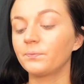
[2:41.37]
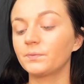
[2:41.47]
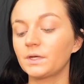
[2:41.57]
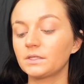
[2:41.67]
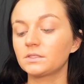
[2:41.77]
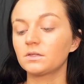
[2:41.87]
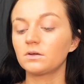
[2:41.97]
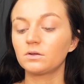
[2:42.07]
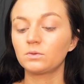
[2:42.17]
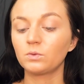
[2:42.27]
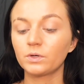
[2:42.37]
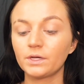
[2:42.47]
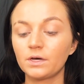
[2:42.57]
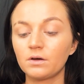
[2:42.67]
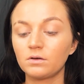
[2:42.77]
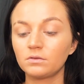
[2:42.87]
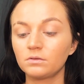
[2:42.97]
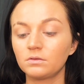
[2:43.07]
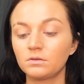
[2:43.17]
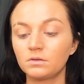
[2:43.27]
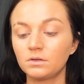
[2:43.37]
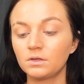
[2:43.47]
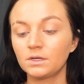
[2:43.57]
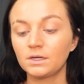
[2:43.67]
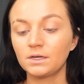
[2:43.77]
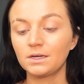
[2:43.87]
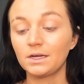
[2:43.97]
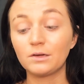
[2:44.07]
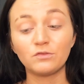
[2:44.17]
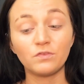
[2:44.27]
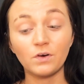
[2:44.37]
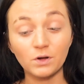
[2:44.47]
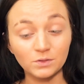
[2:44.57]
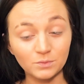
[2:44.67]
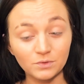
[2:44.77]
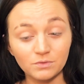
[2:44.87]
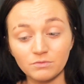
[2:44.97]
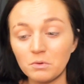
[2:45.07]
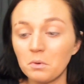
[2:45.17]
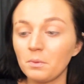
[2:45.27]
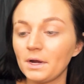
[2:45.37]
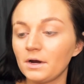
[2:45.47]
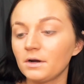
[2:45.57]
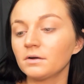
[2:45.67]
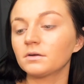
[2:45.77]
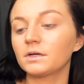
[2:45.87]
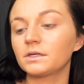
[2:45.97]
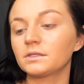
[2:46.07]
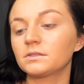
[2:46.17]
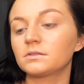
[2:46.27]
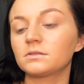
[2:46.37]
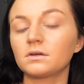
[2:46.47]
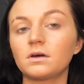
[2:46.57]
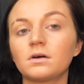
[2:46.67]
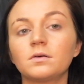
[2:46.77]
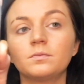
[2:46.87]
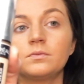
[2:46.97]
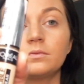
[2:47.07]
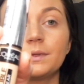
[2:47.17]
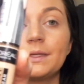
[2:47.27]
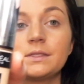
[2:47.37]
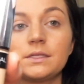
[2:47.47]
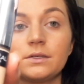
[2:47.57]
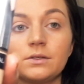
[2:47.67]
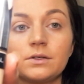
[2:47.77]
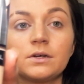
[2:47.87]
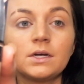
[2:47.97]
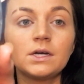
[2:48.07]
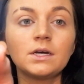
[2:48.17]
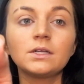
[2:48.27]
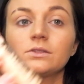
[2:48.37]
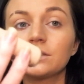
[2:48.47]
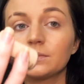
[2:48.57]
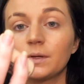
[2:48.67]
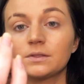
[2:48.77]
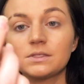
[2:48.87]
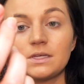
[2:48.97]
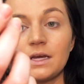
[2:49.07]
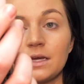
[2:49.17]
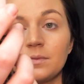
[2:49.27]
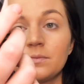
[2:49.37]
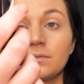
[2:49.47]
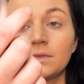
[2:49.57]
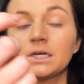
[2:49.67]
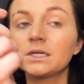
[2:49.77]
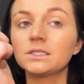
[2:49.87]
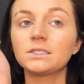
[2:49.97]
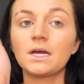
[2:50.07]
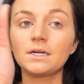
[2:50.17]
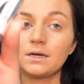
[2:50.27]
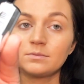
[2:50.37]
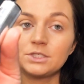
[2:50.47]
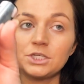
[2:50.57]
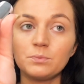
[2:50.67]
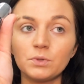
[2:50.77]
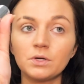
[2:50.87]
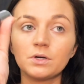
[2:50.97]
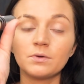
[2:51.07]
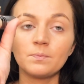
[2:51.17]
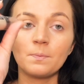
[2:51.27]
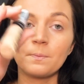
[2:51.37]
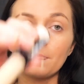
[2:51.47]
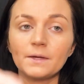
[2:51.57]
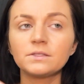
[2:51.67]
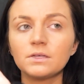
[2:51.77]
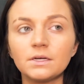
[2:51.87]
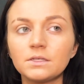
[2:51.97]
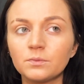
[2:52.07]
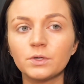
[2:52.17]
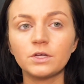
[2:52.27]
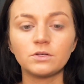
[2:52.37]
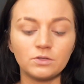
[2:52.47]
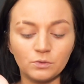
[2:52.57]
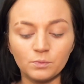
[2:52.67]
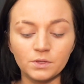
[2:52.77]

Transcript: It's the L'Oreal Infallible. It's concealer. Looks about the same, 10 times cheaper. It is a pretty good dupe.